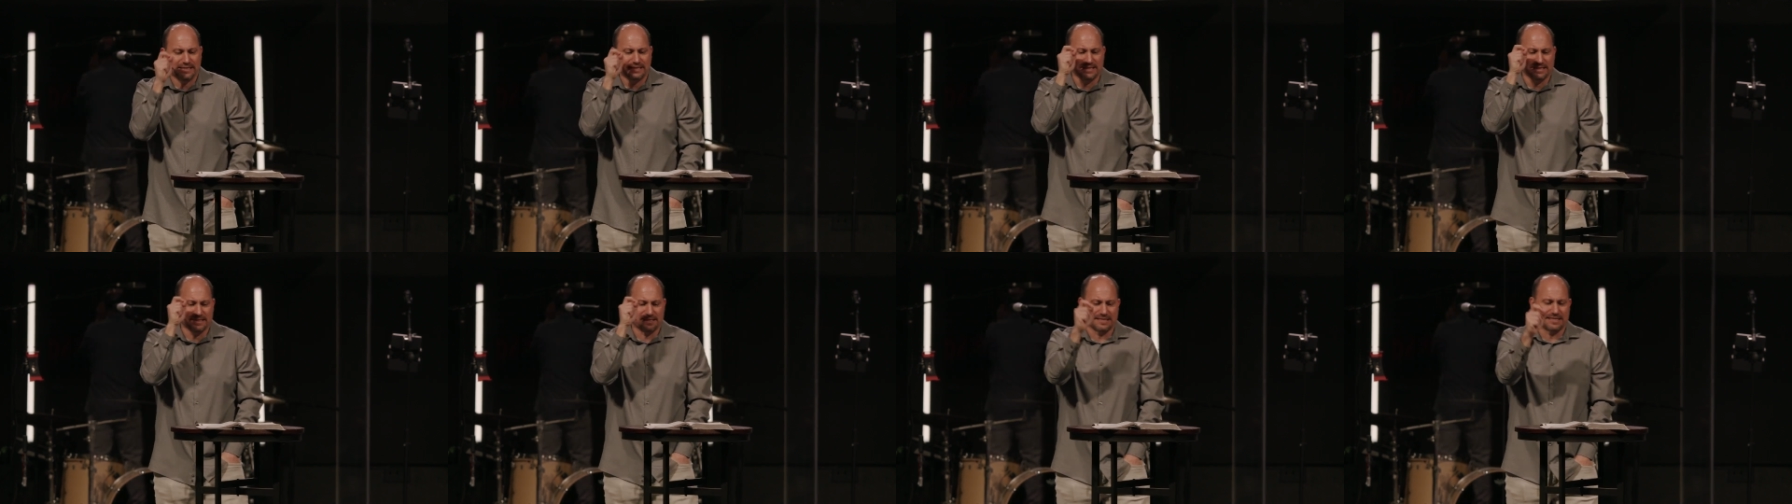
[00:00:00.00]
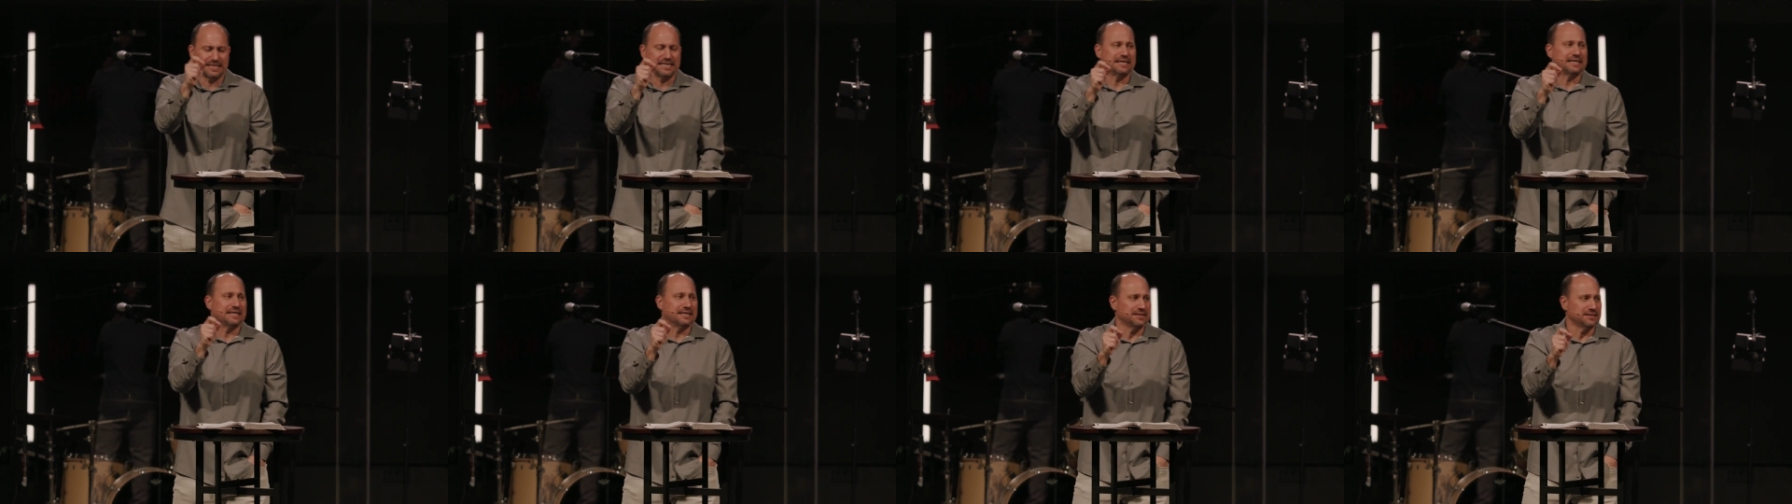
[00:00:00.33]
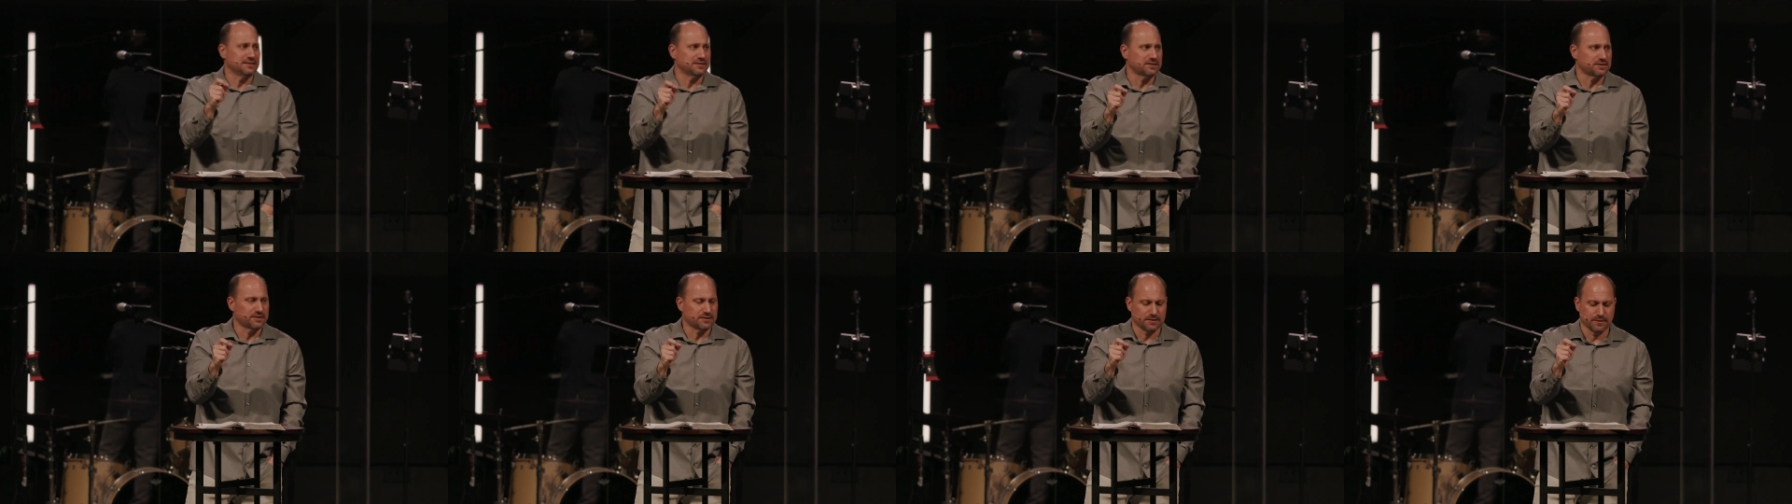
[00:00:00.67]

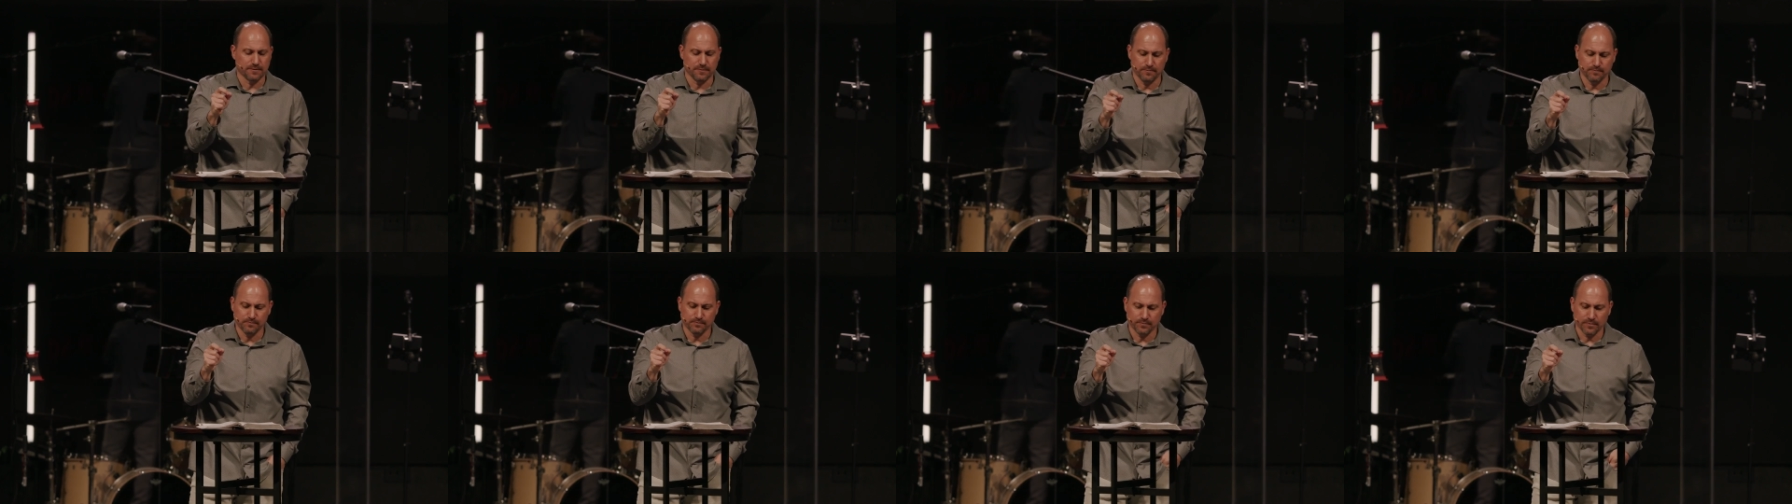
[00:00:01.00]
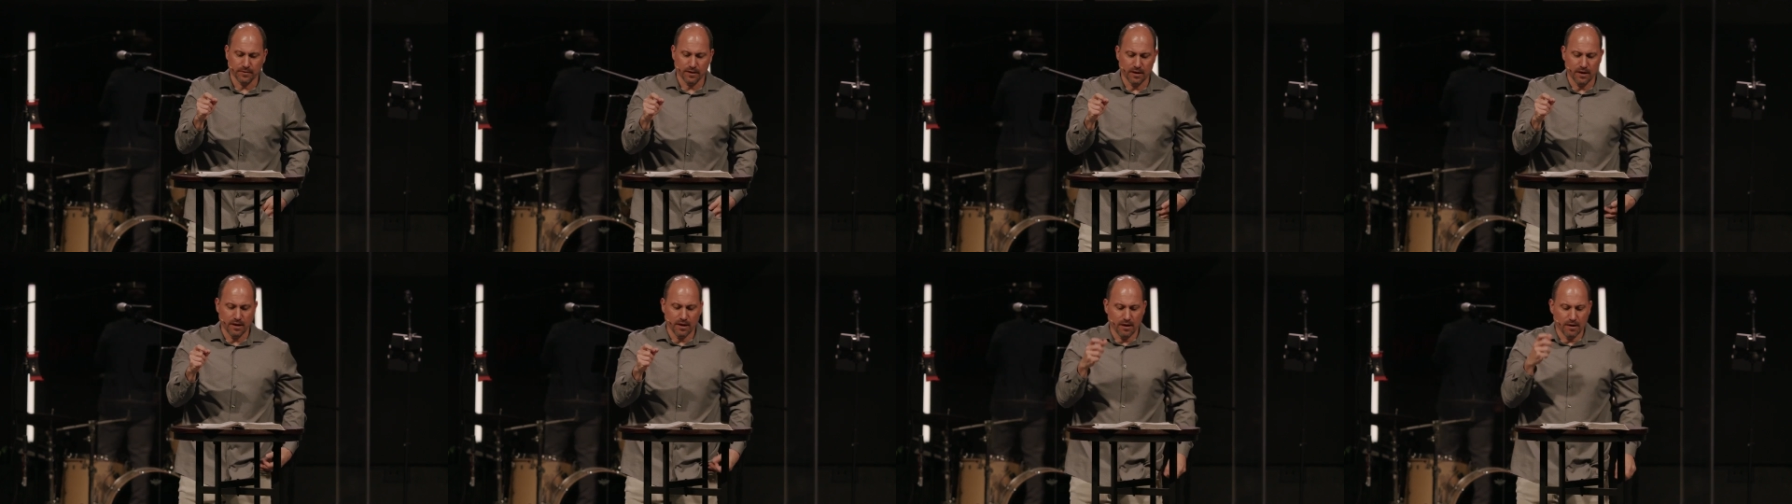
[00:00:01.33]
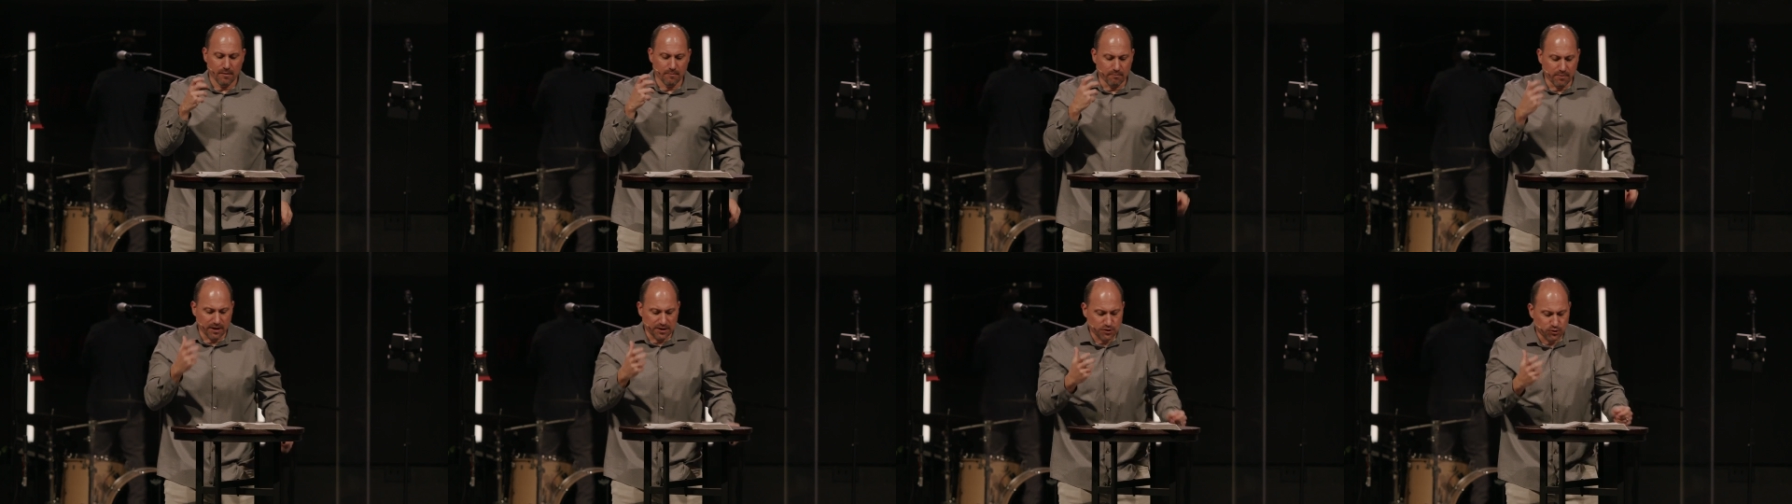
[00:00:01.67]
disease
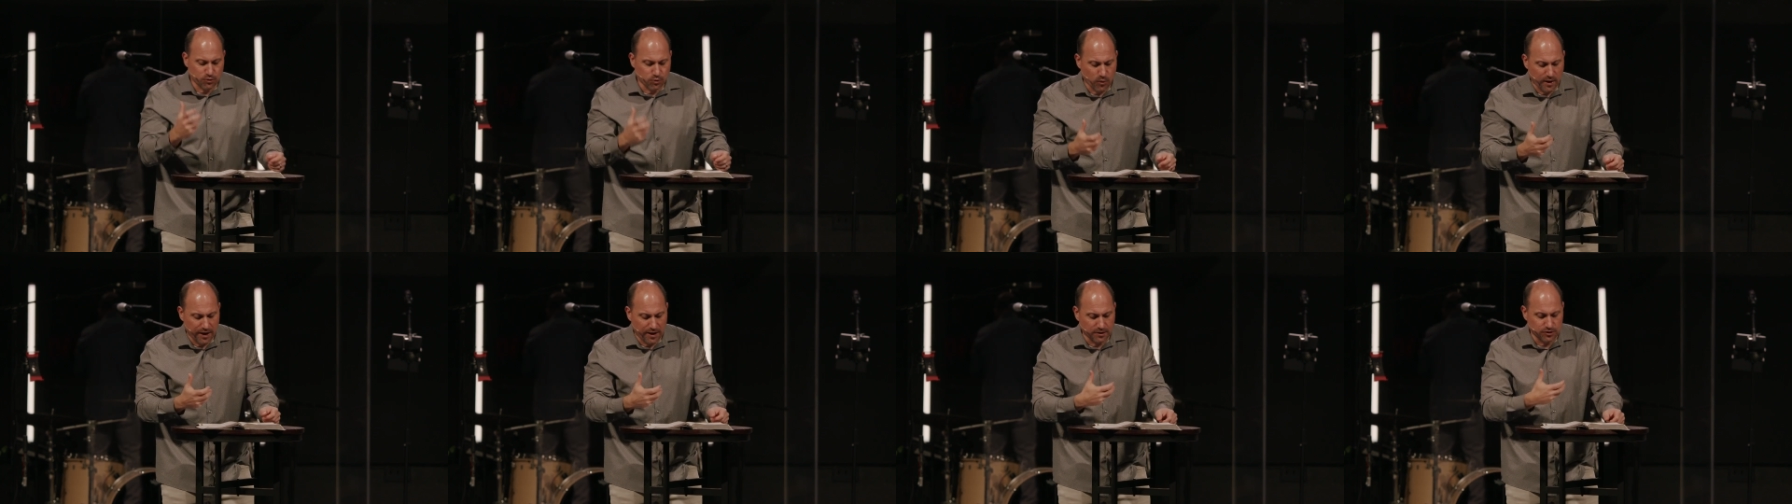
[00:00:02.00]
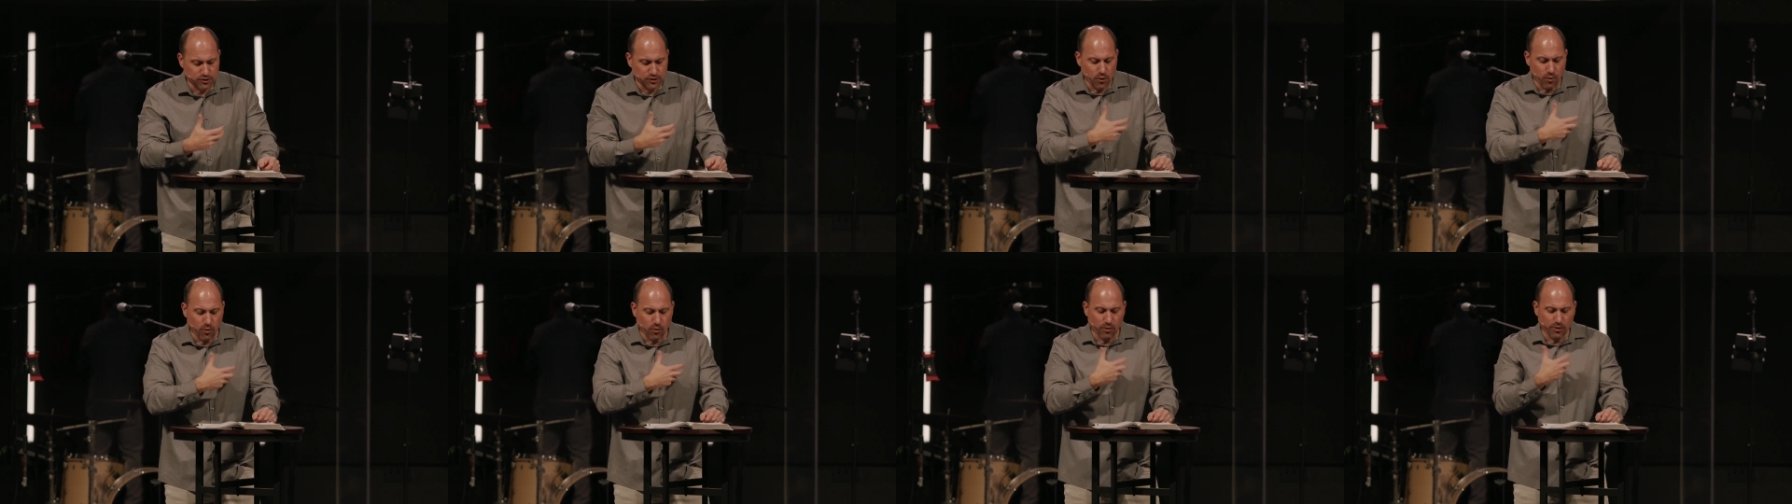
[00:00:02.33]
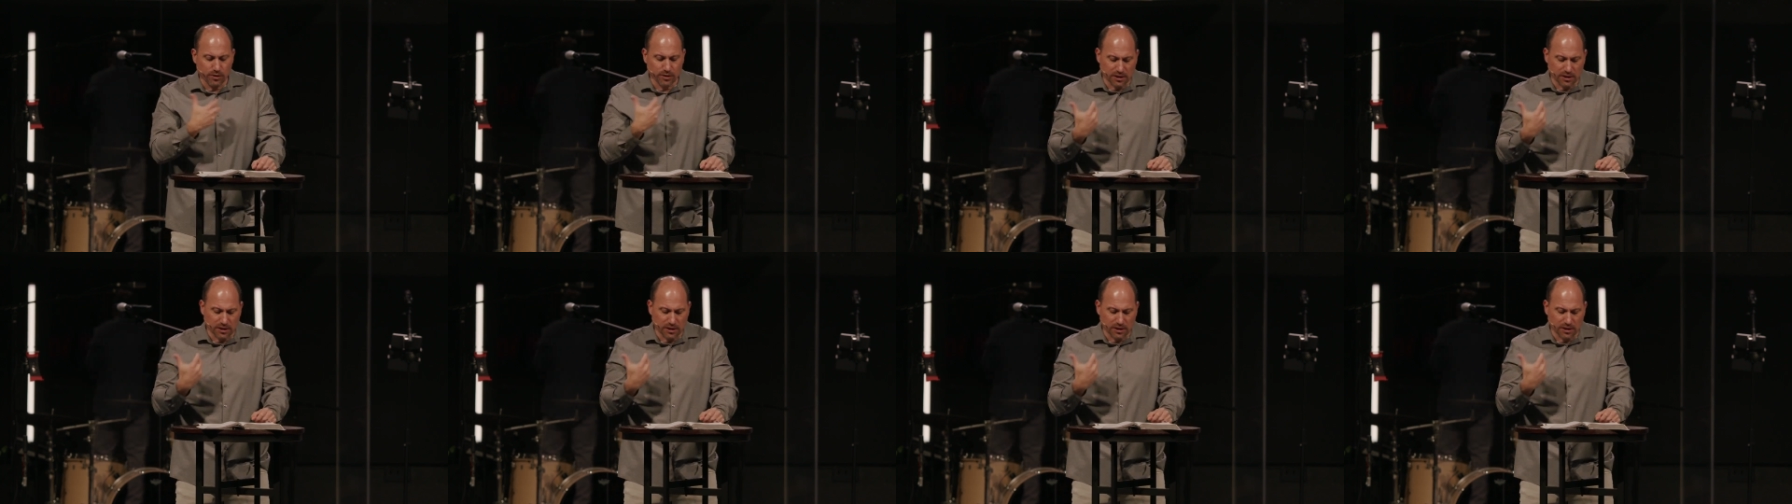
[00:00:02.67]
must wear torn